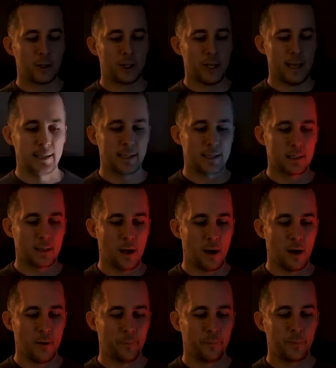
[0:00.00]
chase,
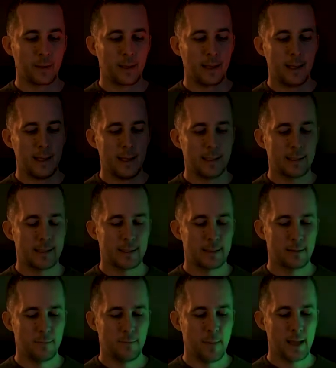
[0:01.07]
so
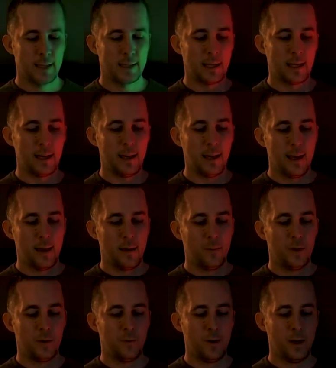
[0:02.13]
it's basically
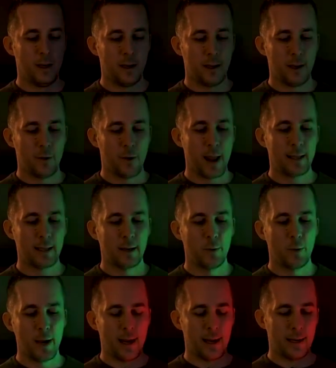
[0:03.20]
between red and
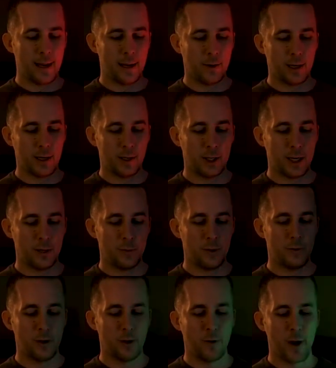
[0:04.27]
green. Then you can change
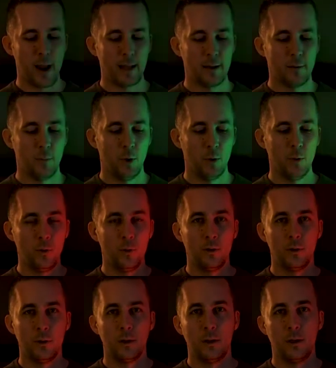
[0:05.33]
between red and blue,
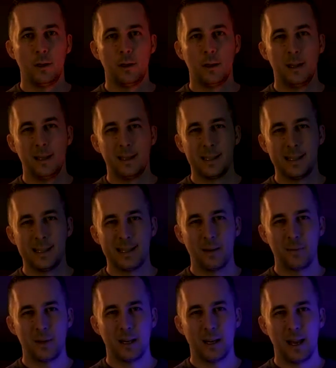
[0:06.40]

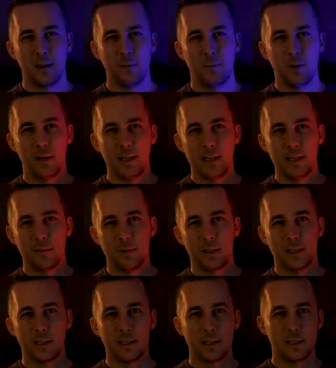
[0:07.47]
something like police,
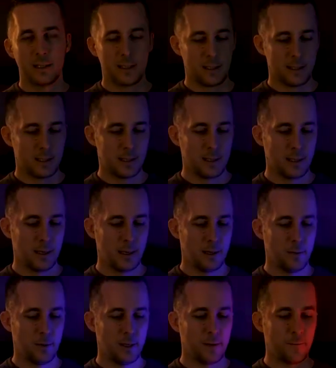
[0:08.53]
but it's a little
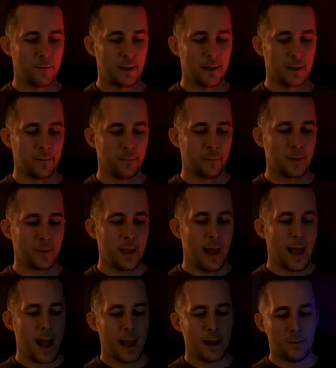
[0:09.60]
bit different.
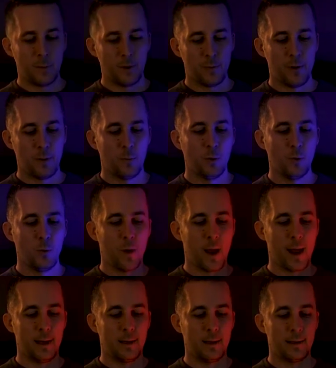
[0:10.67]
And between blue
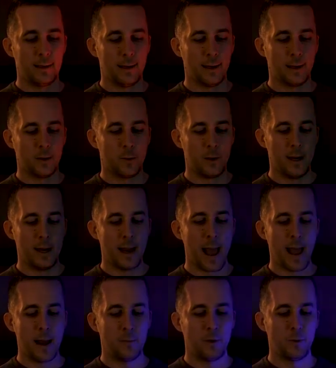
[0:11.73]
and green,
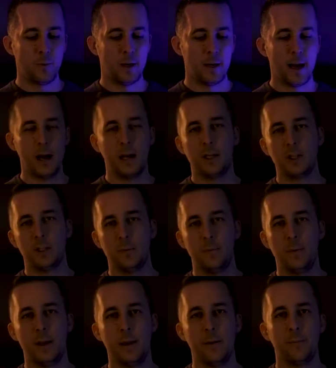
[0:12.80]
and between
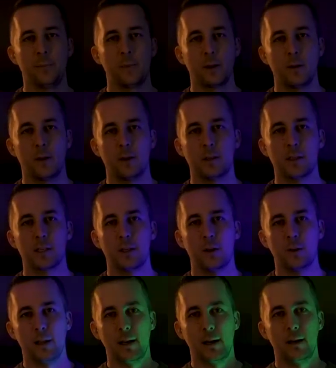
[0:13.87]
RGB colors,
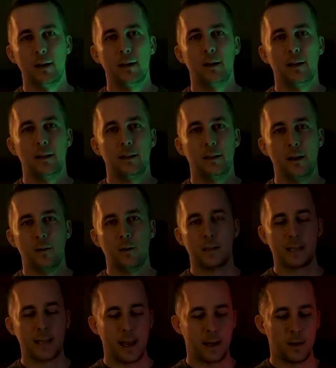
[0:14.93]
so they will
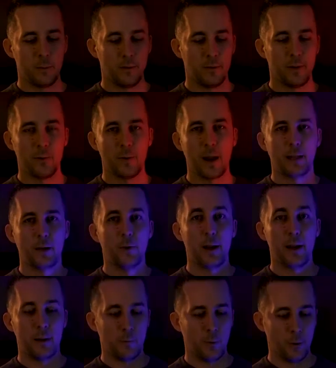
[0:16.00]
cycle between red,
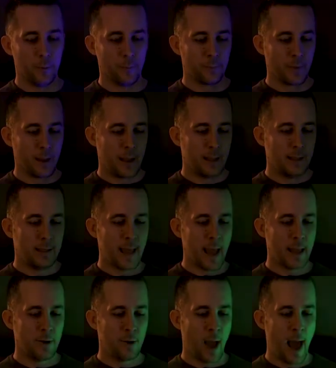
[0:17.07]
green, and blue.
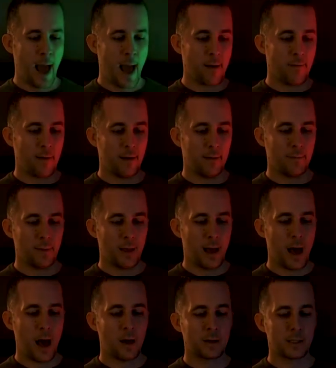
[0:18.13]
Then you have
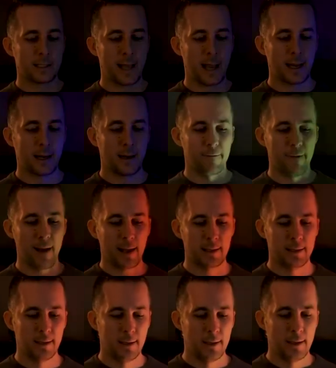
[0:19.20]
auto cycle
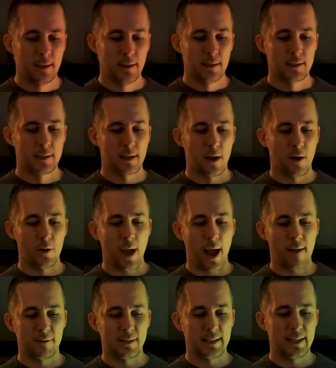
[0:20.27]
effect, so you
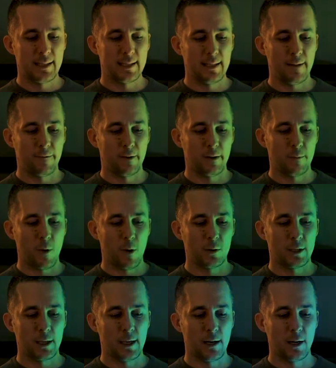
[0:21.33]
have 6 different
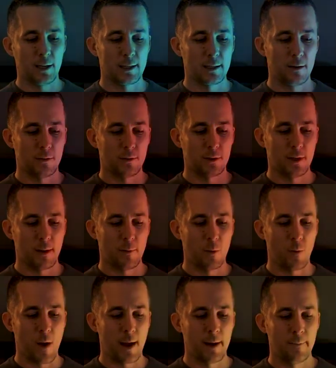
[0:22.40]
modes here. Let's go to number
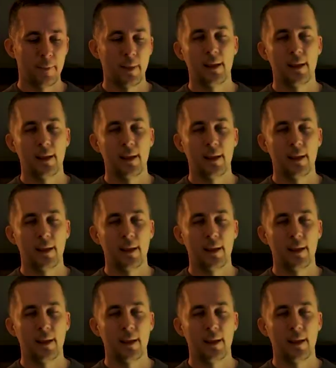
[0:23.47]
1,